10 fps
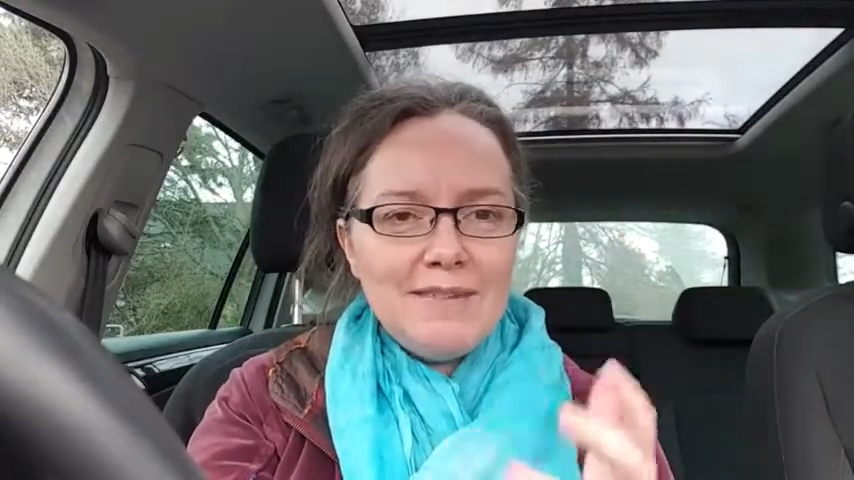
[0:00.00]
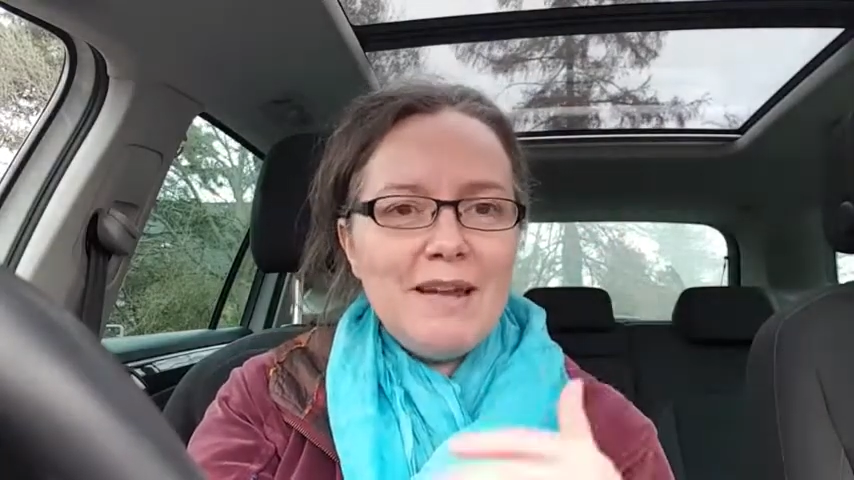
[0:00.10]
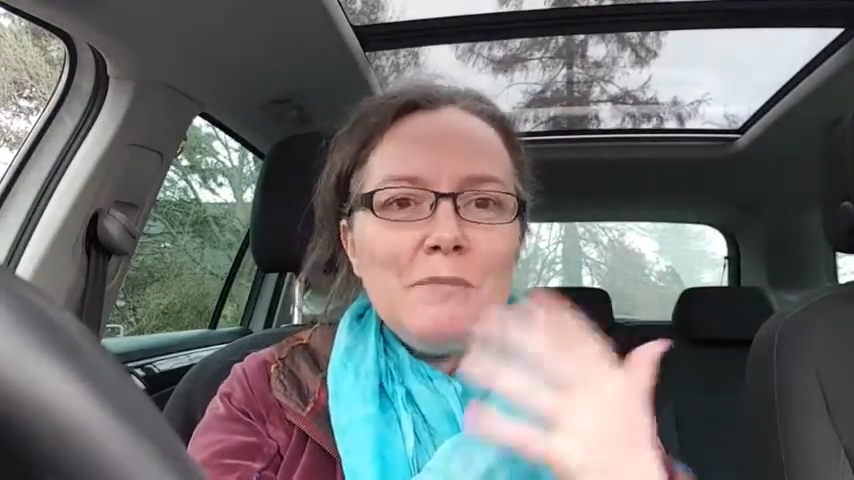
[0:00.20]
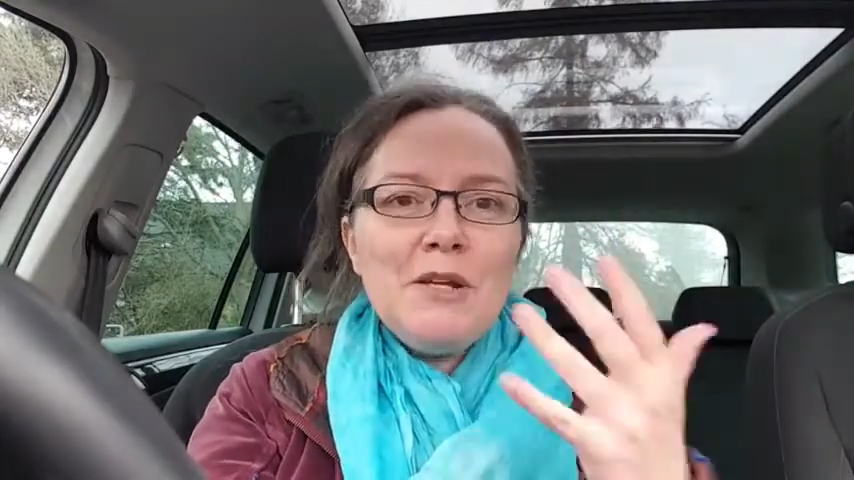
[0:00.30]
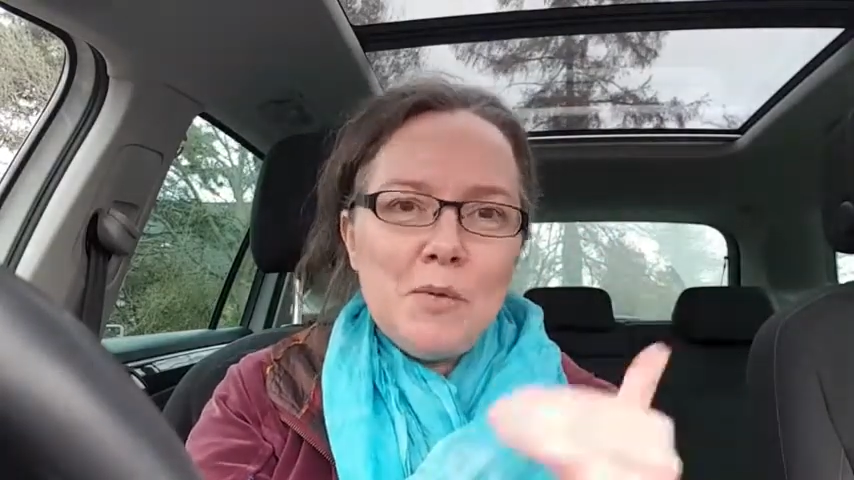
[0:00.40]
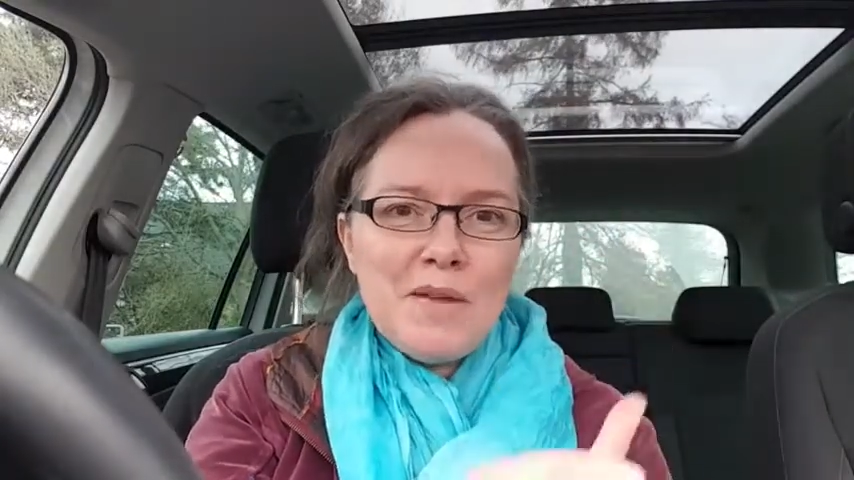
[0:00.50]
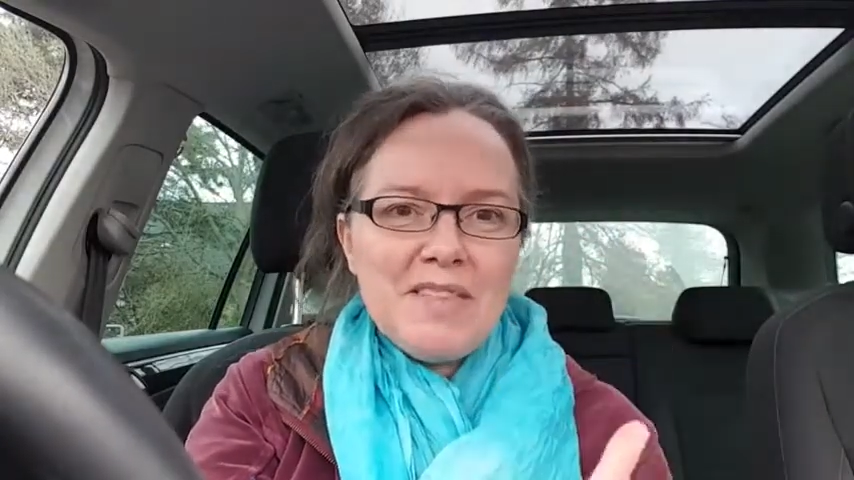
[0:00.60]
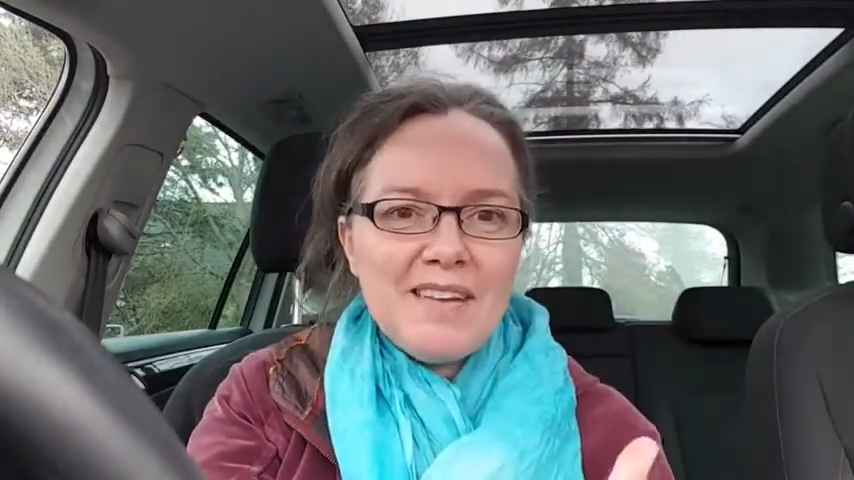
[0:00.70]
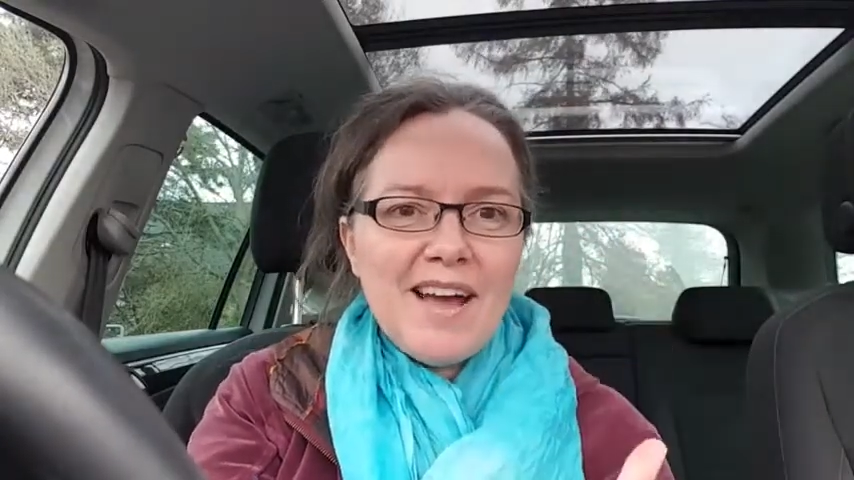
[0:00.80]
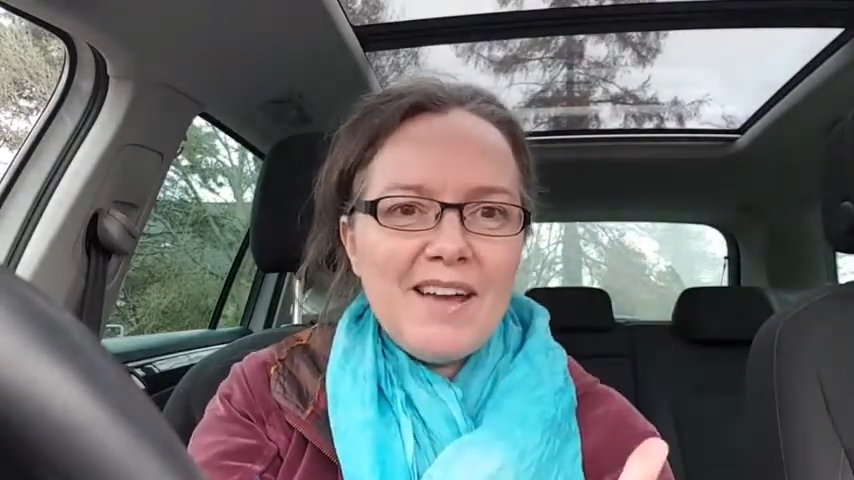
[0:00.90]
Let me know whether
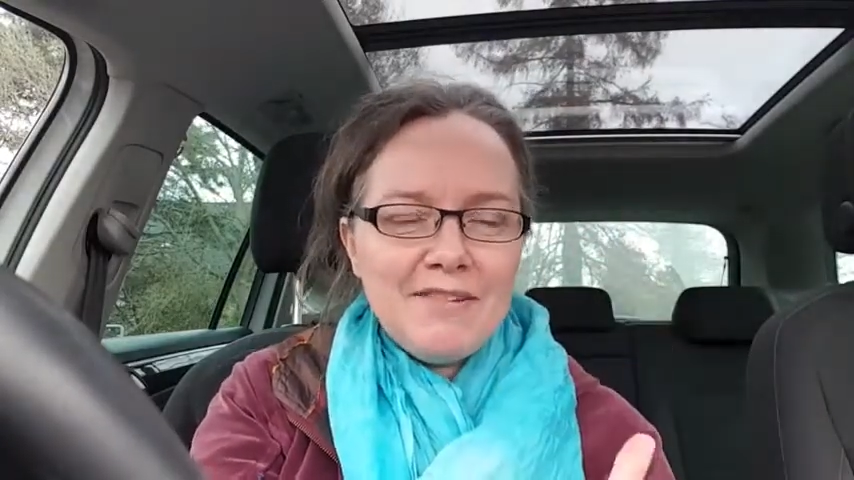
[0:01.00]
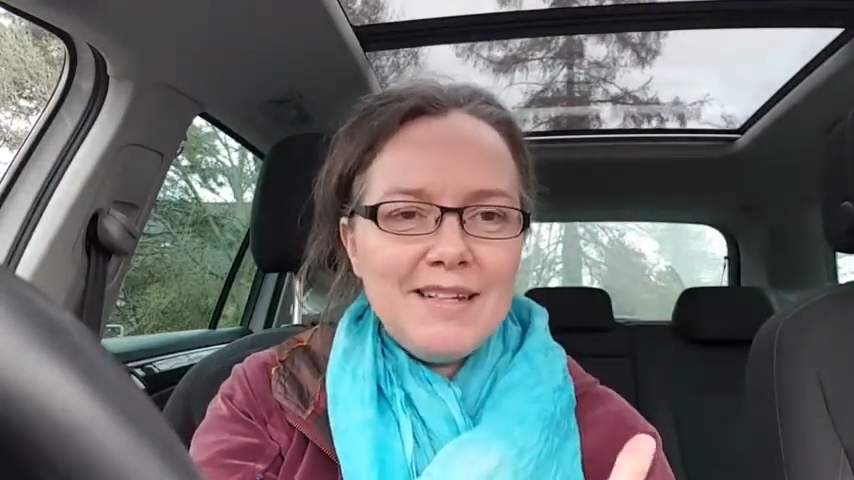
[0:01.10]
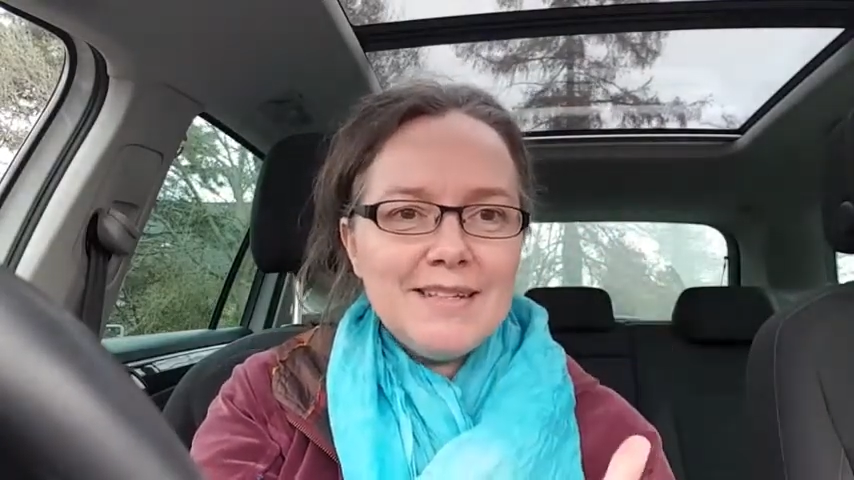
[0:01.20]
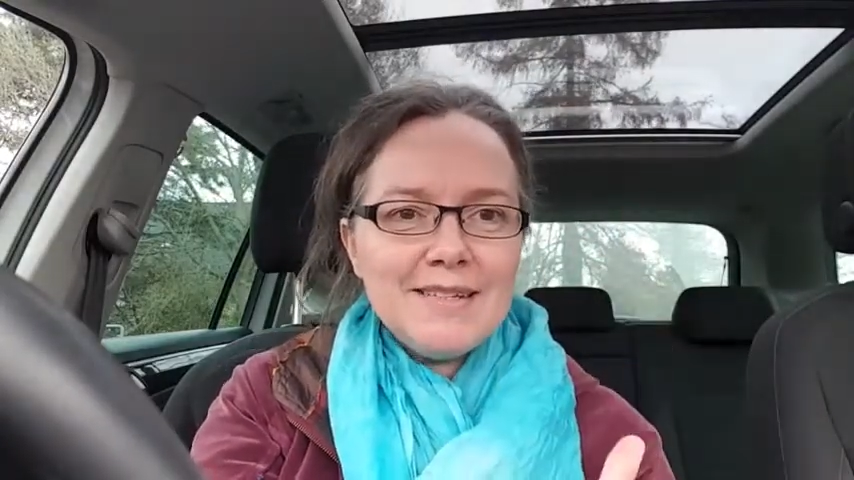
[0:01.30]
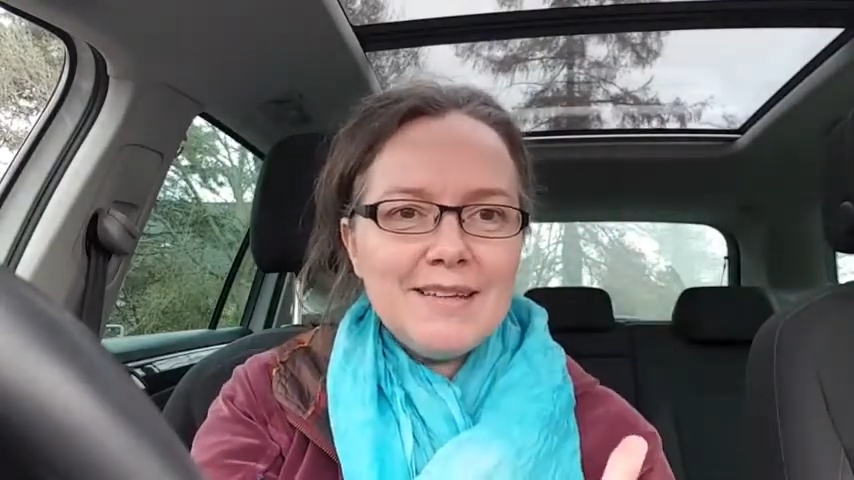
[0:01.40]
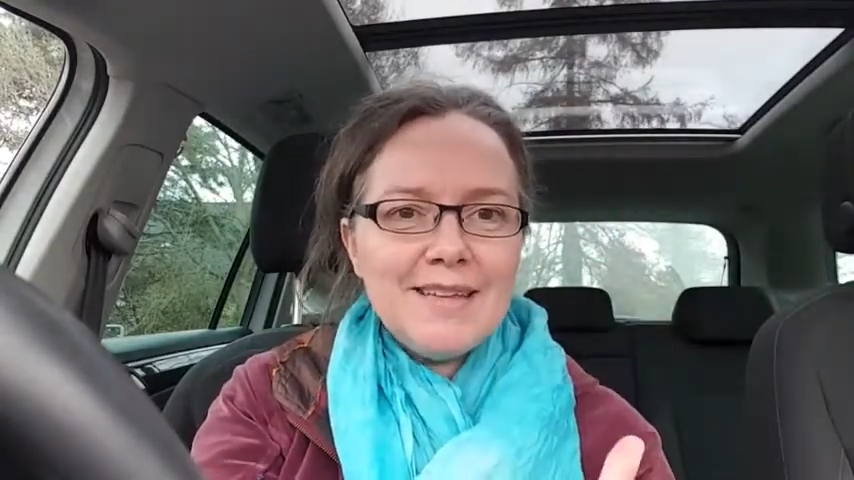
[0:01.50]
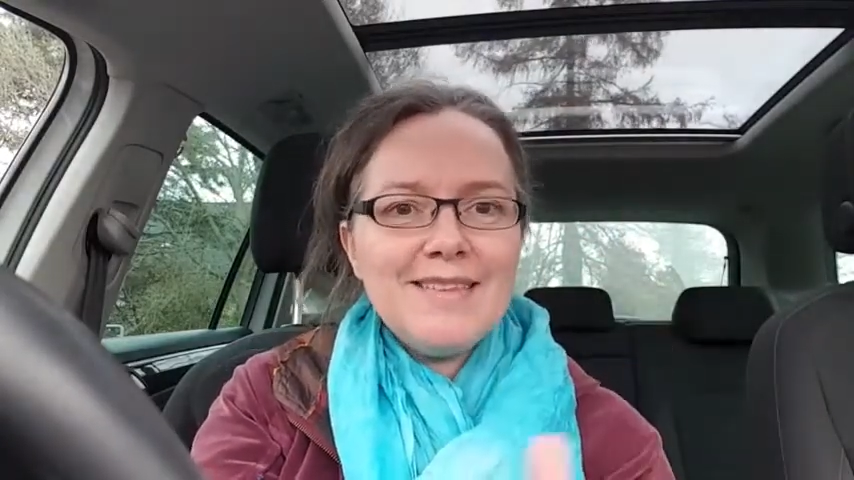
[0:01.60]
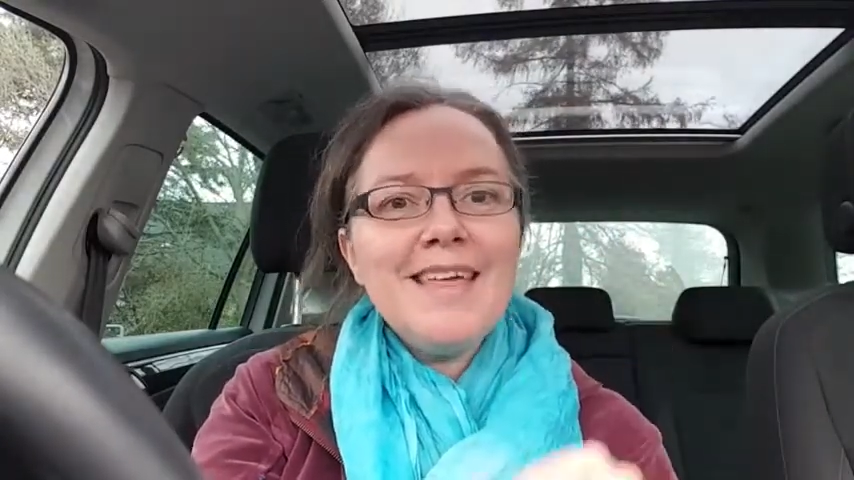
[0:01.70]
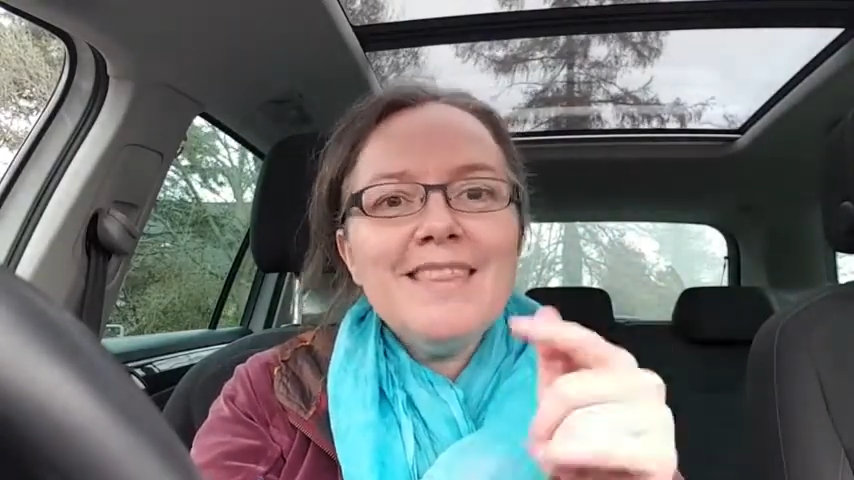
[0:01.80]
you can relate to that.